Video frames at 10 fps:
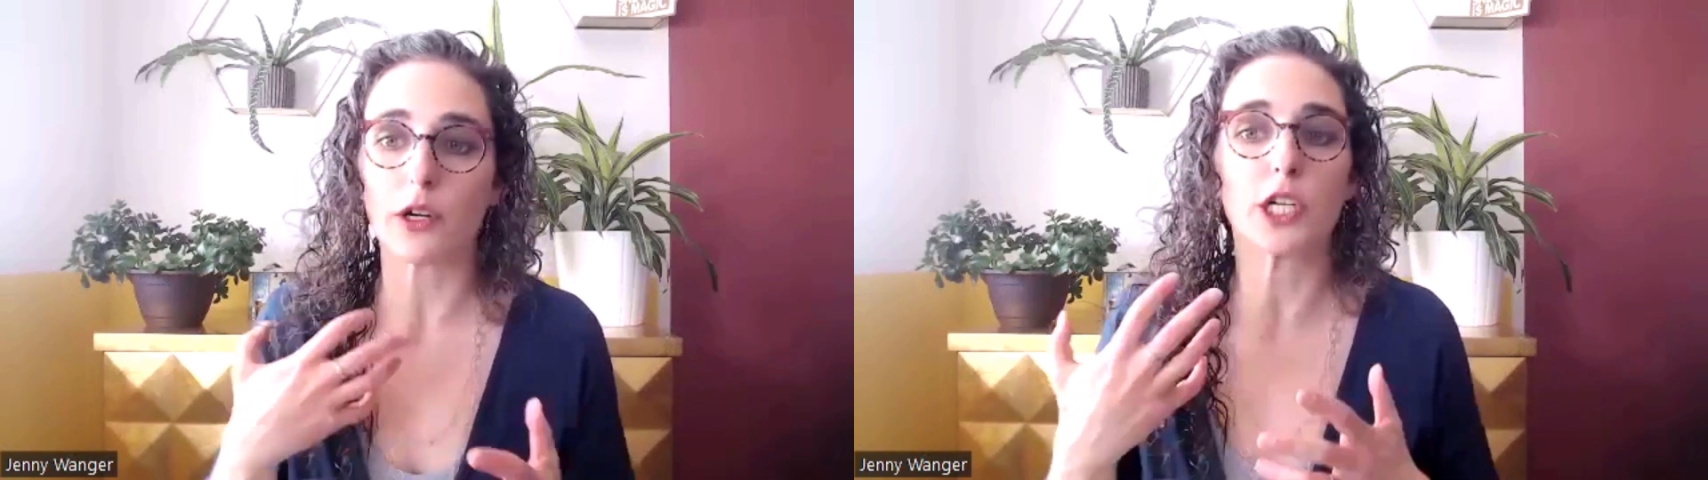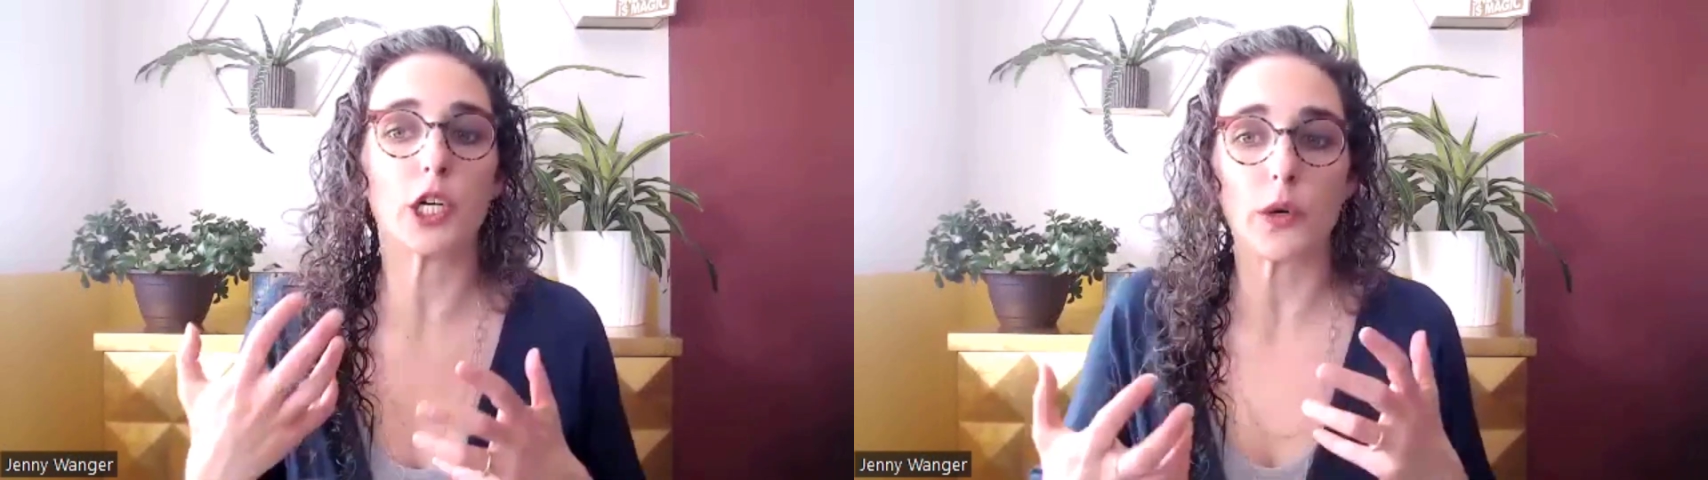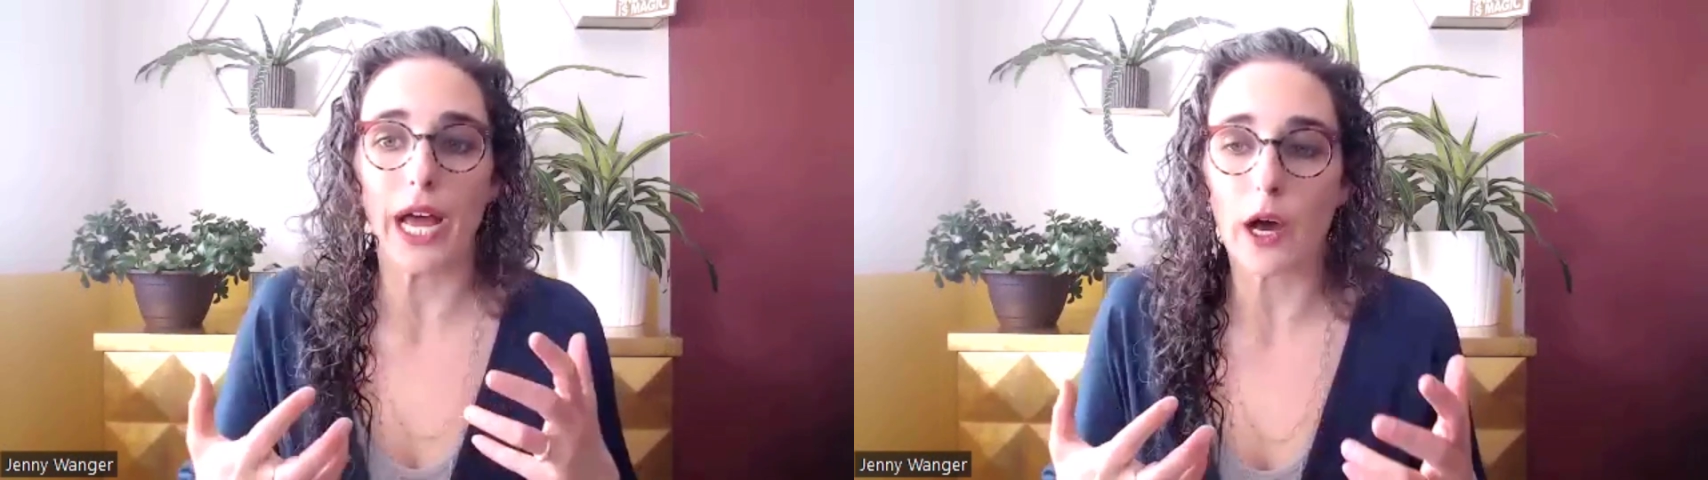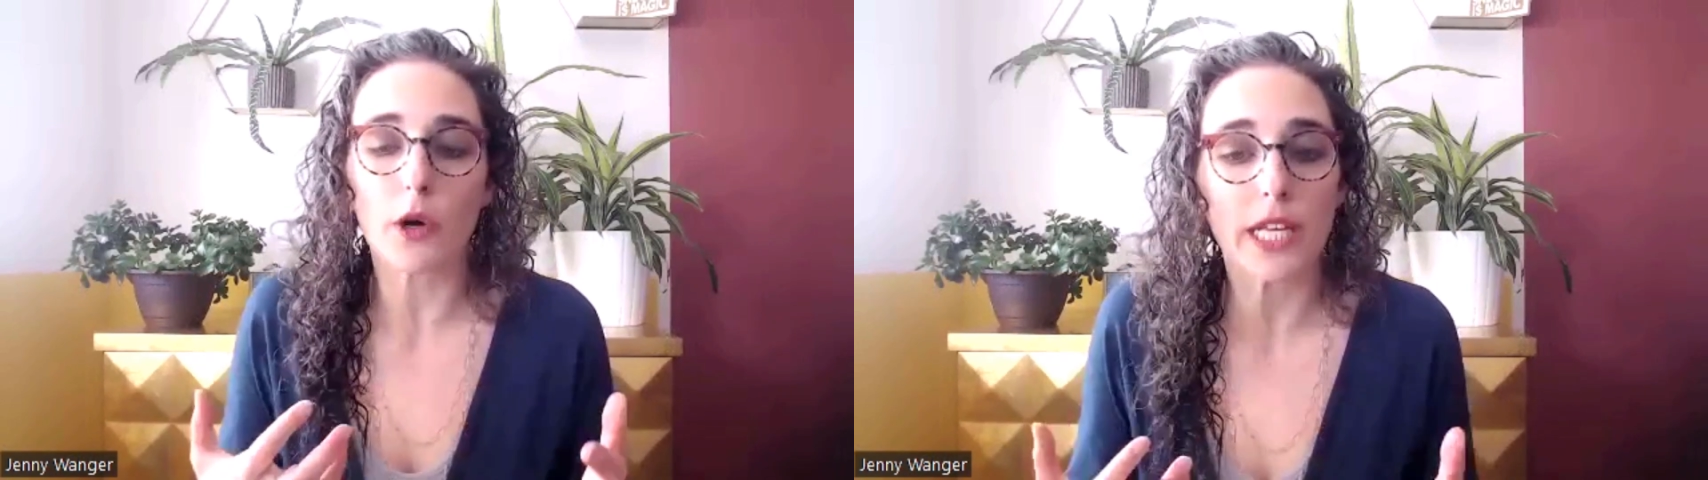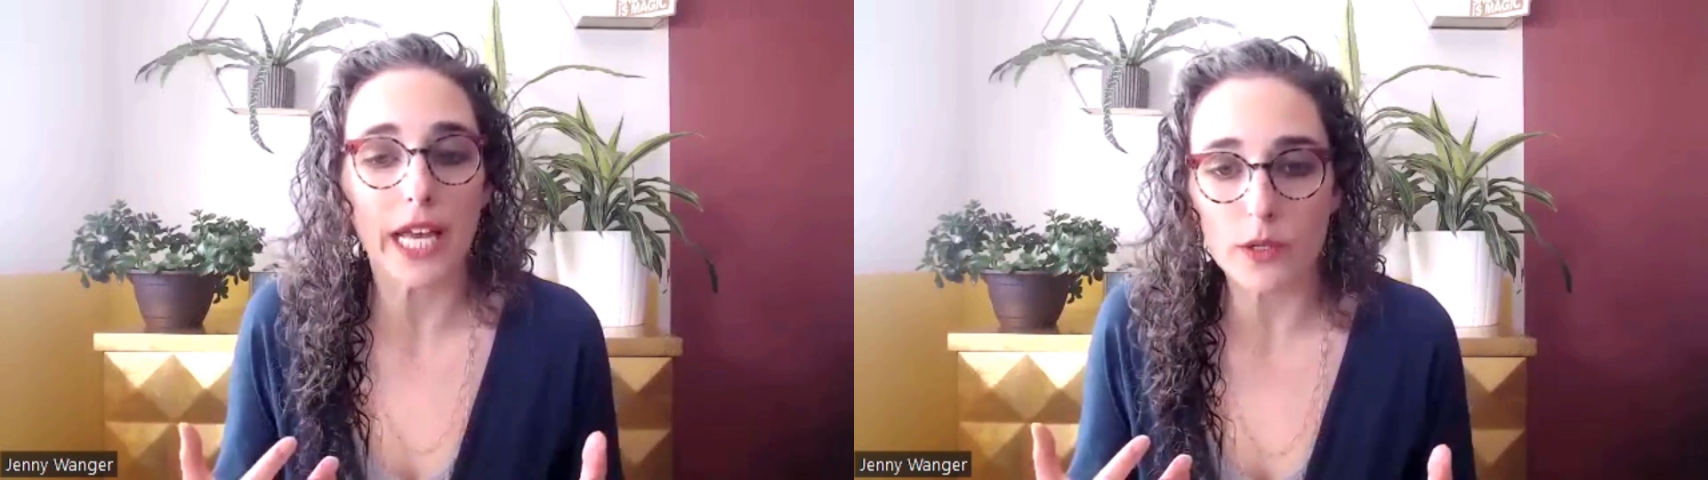
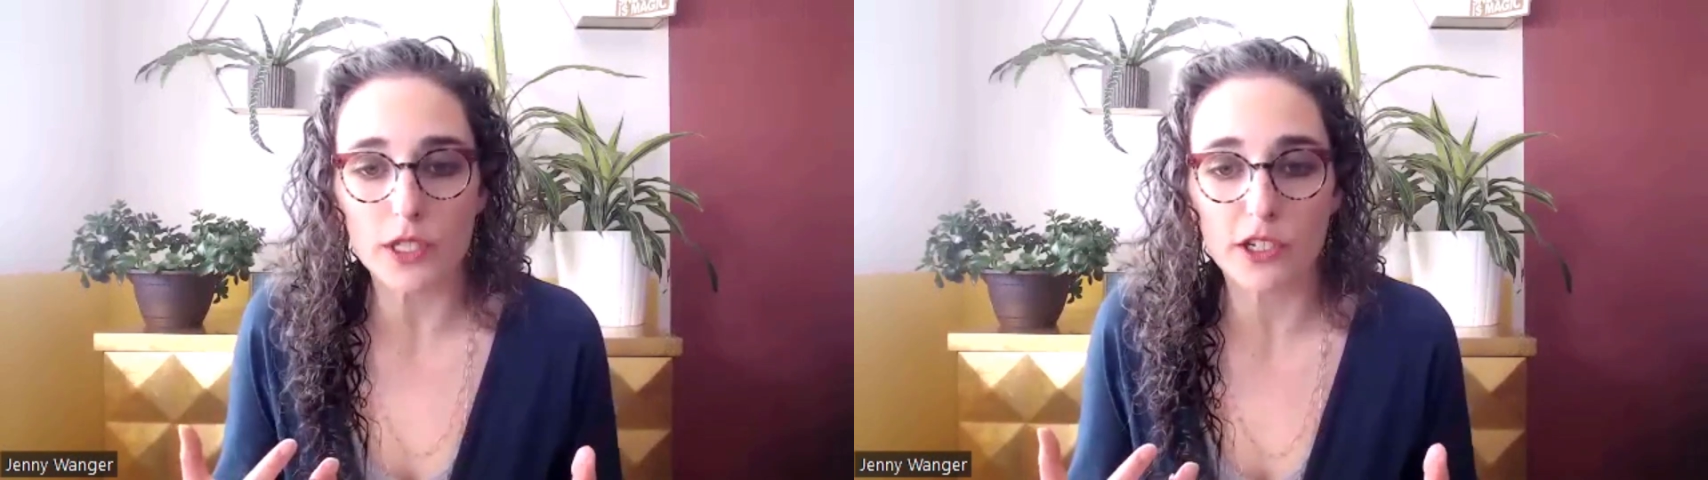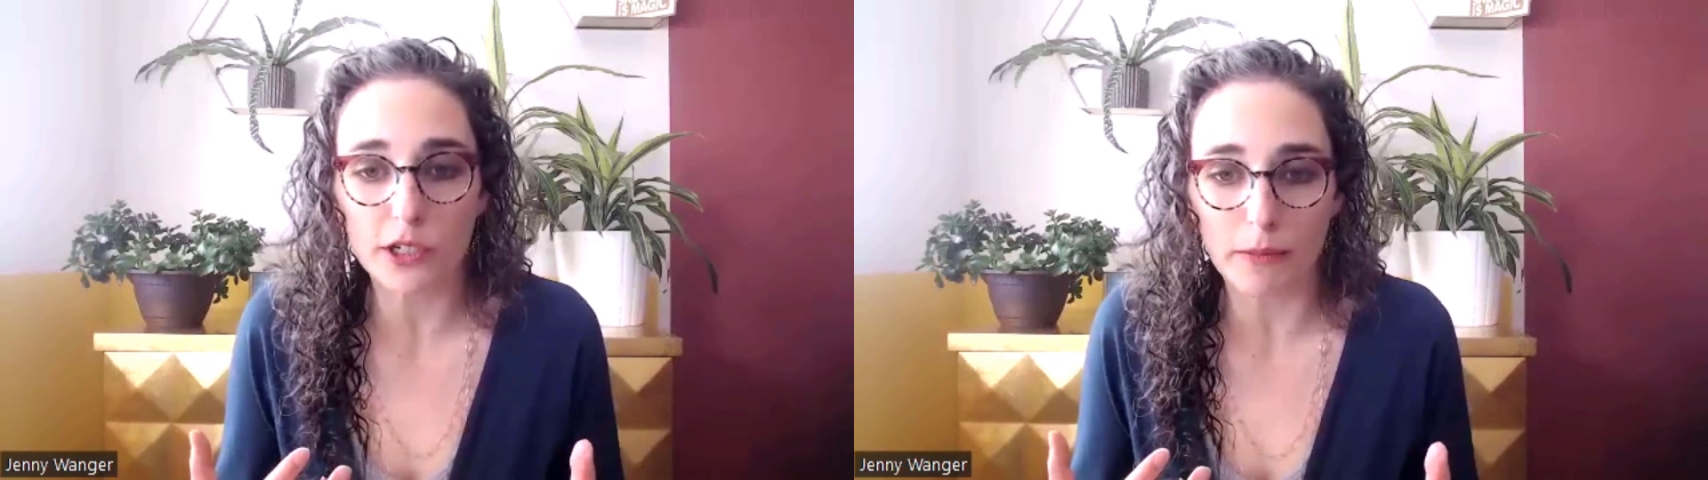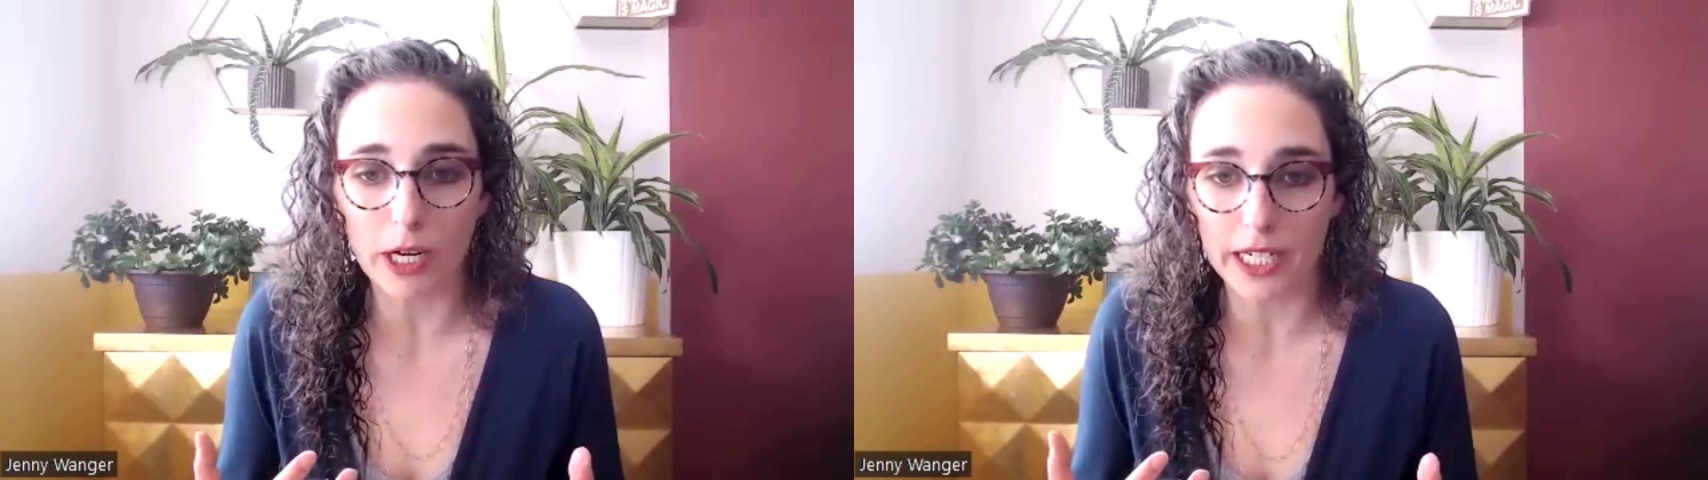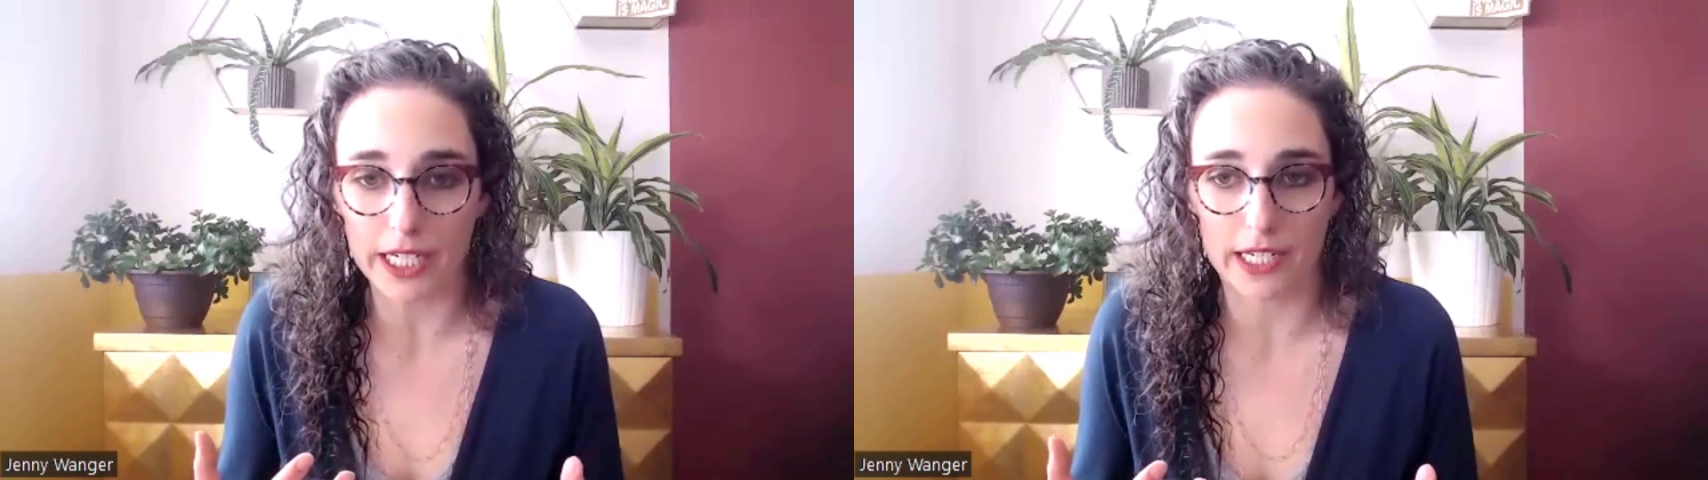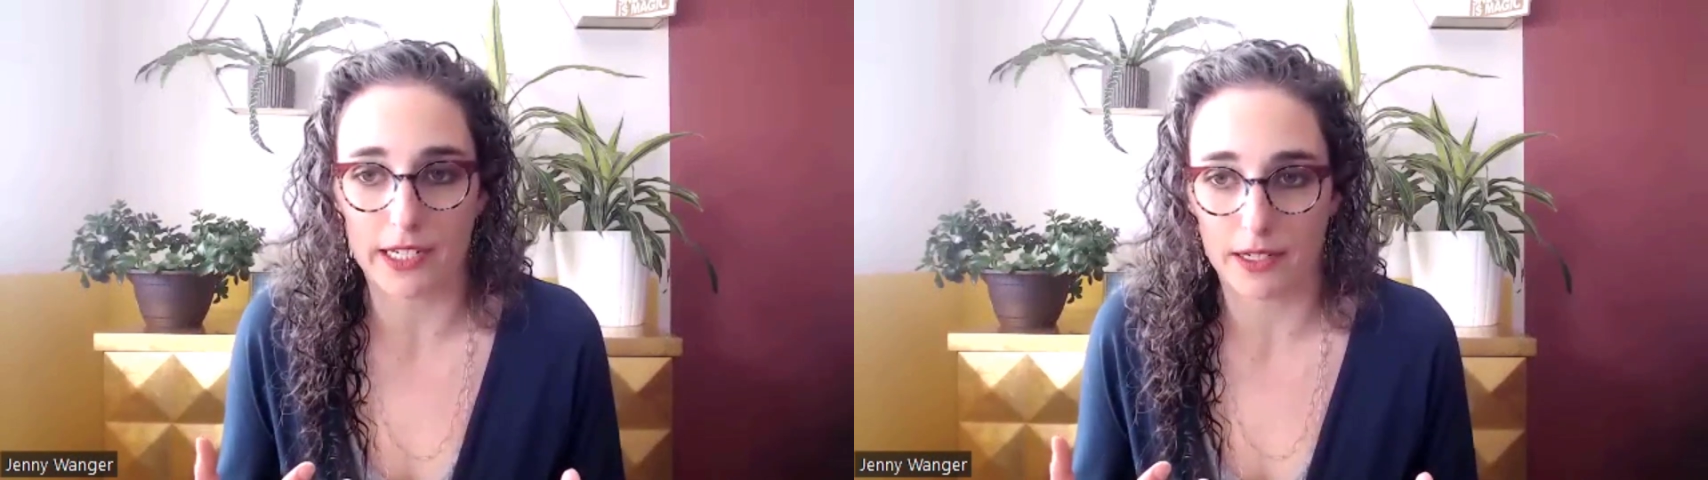is go-to-market